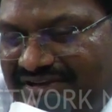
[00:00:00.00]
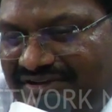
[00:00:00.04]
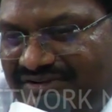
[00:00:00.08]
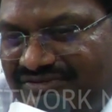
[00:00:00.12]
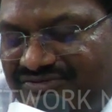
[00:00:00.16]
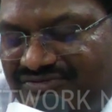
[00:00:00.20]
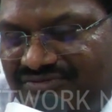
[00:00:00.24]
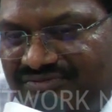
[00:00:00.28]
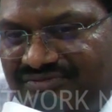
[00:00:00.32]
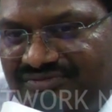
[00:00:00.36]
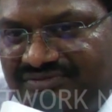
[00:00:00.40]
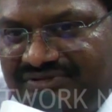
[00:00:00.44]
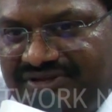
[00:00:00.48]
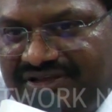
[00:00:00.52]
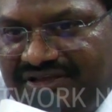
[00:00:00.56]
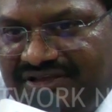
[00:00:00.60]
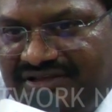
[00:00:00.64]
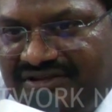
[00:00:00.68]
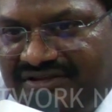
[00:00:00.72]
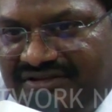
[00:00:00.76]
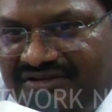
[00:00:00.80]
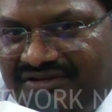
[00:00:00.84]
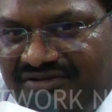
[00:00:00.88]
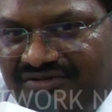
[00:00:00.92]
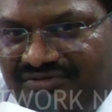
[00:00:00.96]
So
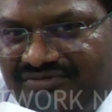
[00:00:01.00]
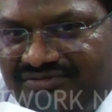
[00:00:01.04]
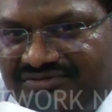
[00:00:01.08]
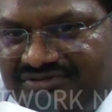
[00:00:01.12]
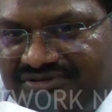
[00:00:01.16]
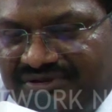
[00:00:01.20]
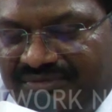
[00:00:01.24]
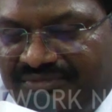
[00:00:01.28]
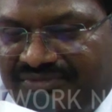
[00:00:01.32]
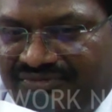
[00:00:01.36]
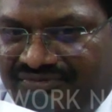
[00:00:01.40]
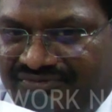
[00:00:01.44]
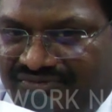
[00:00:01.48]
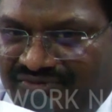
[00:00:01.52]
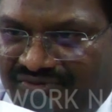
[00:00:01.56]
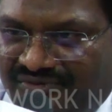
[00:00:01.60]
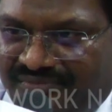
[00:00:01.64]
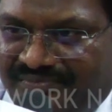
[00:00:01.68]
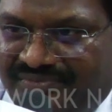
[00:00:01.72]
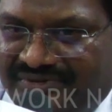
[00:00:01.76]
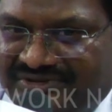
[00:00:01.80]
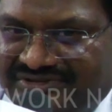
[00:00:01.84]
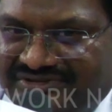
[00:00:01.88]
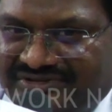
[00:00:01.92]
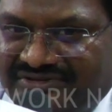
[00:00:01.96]
they reduce about
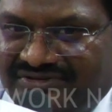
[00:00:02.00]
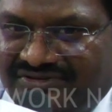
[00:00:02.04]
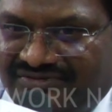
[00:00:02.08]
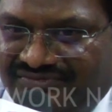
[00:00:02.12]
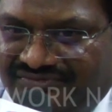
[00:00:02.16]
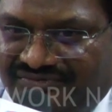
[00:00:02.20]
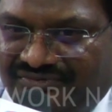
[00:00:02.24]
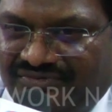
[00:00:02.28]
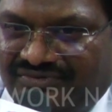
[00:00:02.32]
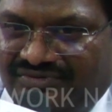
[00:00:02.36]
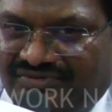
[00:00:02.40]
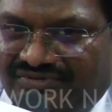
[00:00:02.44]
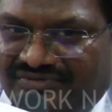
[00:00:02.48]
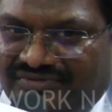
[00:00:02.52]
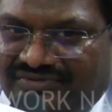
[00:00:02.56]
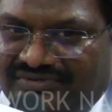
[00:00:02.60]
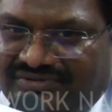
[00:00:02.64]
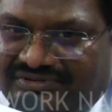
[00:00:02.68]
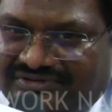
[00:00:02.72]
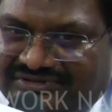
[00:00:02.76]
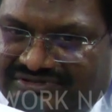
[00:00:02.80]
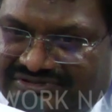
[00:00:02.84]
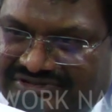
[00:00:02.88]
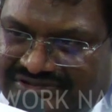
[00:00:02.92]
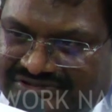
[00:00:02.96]
4% to 4 to
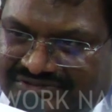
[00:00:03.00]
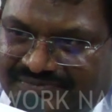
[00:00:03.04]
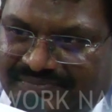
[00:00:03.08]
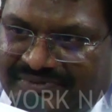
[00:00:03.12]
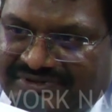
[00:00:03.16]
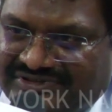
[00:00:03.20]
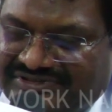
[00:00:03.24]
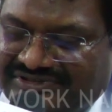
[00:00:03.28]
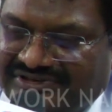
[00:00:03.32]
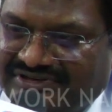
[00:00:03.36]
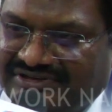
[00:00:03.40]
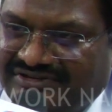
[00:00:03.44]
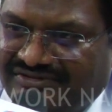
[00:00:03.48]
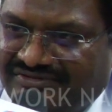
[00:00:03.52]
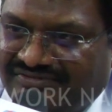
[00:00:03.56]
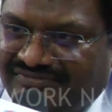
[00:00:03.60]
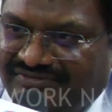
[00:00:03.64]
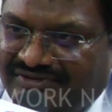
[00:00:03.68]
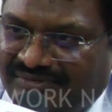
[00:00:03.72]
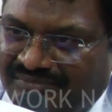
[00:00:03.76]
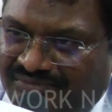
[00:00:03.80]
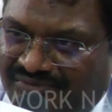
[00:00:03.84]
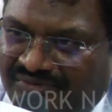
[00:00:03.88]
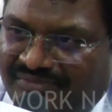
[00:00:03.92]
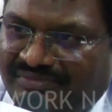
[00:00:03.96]
6% of
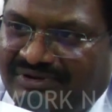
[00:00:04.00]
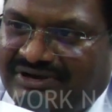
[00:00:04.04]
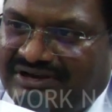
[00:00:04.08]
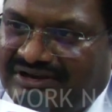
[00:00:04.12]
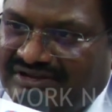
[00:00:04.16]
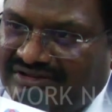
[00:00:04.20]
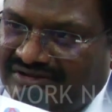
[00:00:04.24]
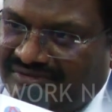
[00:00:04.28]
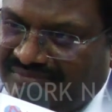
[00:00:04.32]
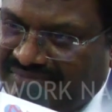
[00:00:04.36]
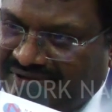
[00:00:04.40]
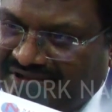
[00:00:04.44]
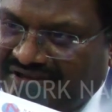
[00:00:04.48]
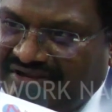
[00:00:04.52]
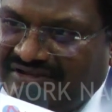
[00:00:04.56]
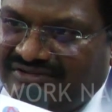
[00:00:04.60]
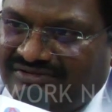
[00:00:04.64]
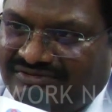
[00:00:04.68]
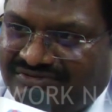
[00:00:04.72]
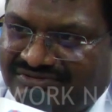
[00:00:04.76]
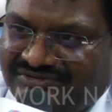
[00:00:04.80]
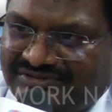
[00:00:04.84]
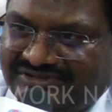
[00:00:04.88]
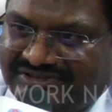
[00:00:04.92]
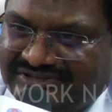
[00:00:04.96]
improvement in the mileage
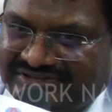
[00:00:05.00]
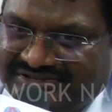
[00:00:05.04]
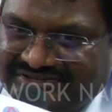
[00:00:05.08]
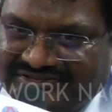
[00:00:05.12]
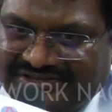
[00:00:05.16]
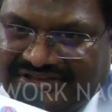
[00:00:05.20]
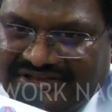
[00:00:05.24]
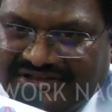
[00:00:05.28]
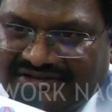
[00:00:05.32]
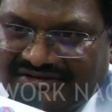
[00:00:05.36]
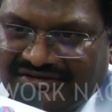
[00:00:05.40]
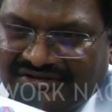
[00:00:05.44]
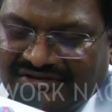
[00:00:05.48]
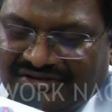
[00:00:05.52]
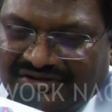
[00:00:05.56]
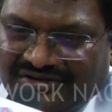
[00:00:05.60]
also it is there.